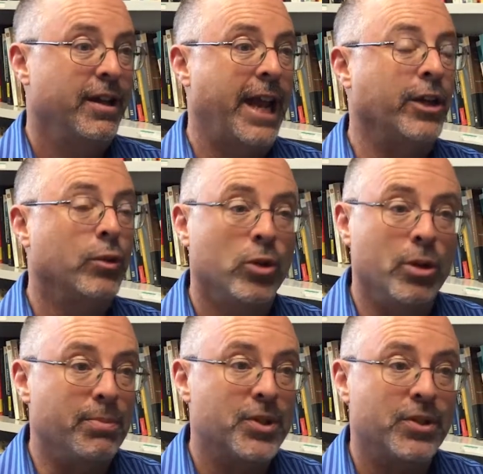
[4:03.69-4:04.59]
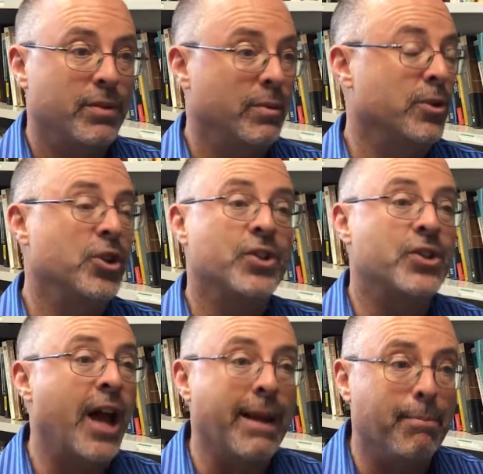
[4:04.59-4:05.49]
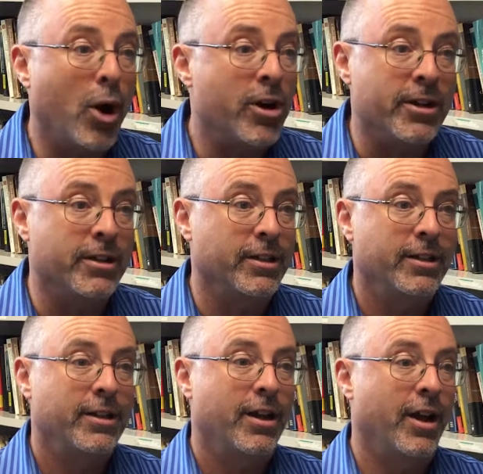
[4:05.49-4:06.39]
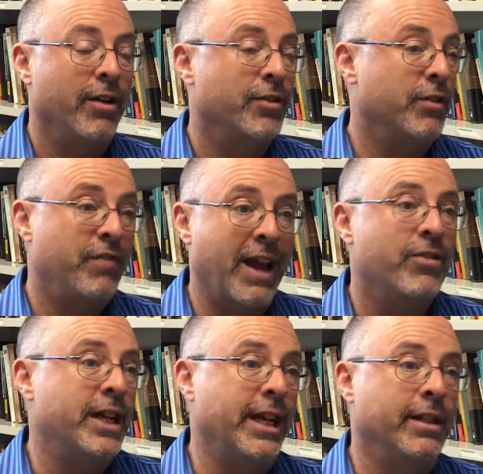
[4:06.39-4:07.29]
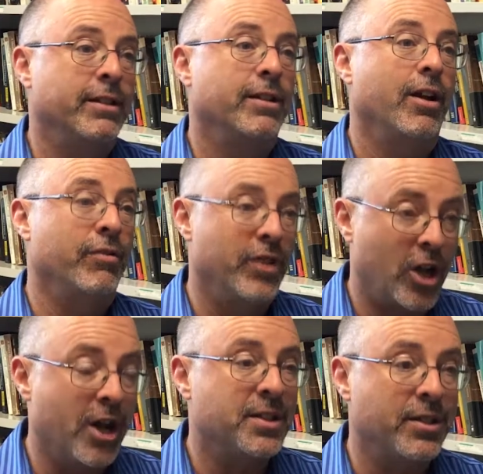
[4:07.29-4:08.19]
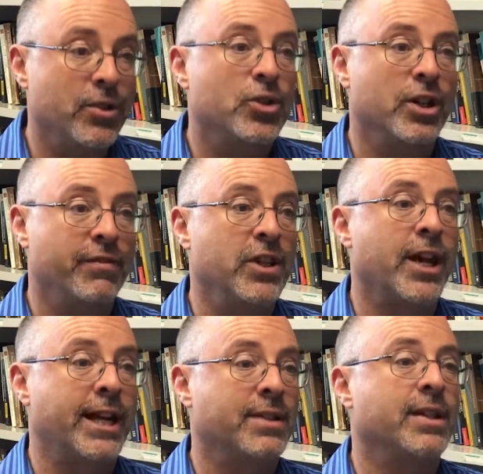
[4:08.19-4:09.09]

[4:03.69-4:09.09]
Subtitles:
and groups were just not part of the founding of the Constitution of the United